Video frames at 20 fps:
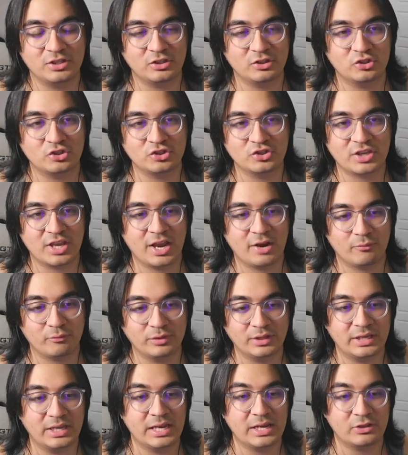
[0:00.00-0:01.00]
you just can't
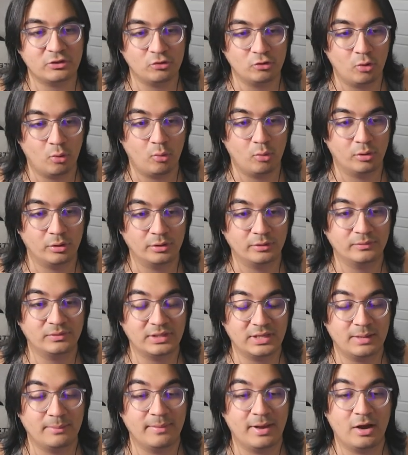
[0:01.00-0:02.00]
really ignore
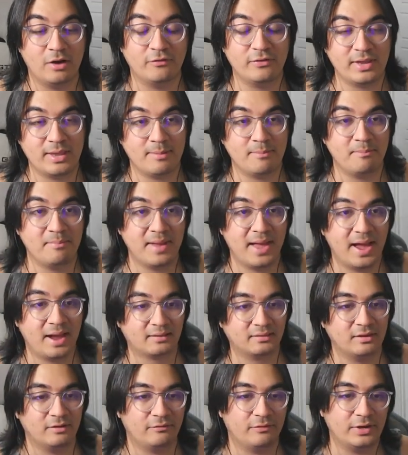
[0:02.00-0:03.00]
the amount of
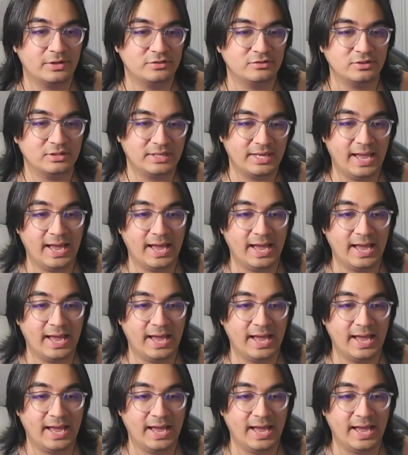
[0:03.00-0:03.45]
impact that Vice City